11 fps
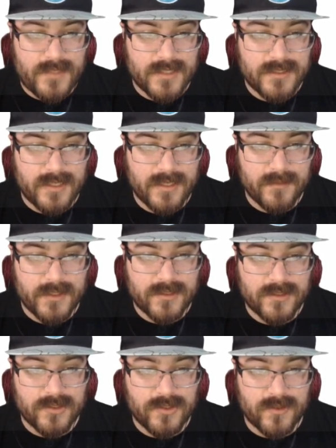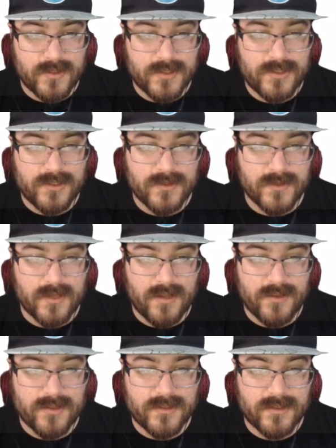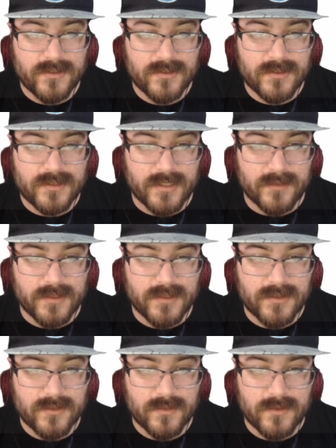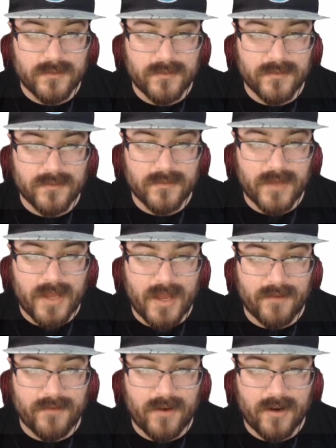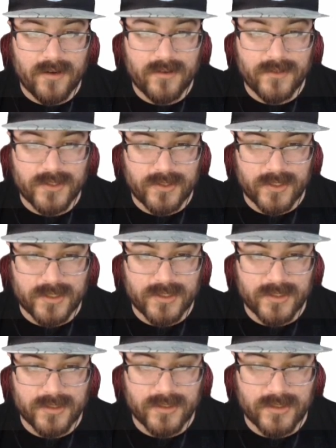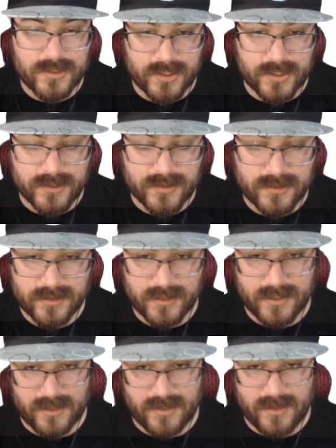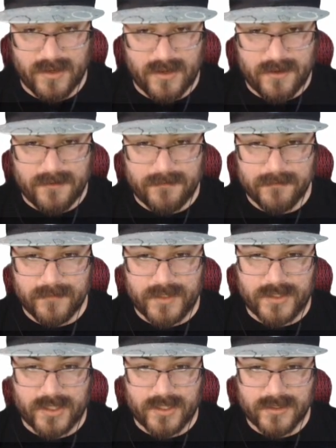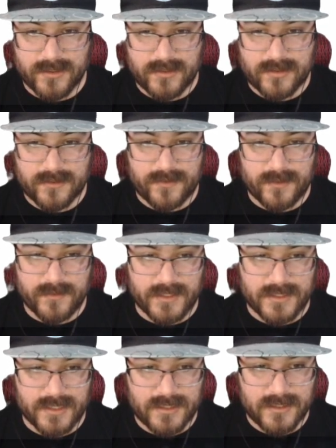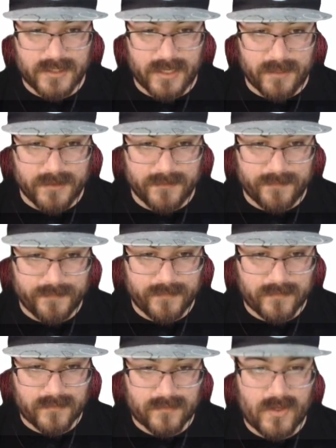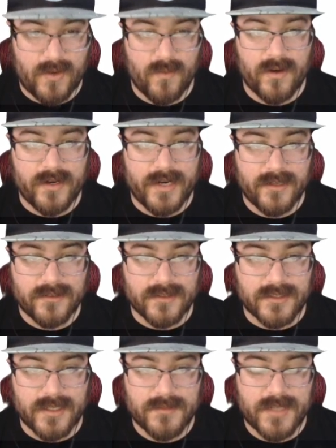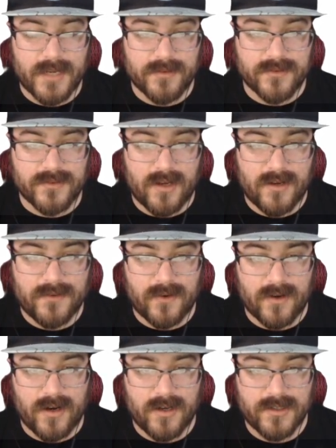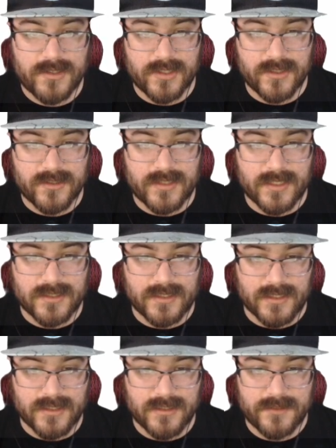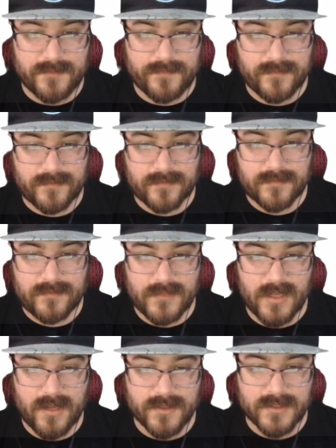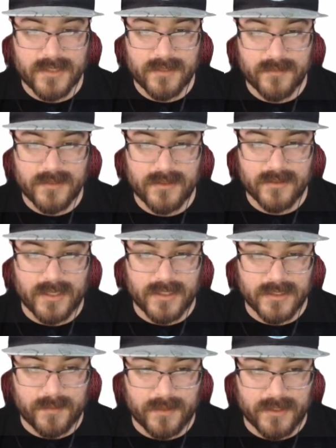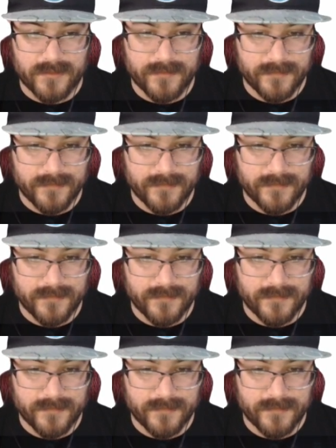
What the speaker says: segments joined to other segments will have hard restriction turns. The turns from the existing segment will inherit the same type of soft or hard turns as the end of the segment that is split.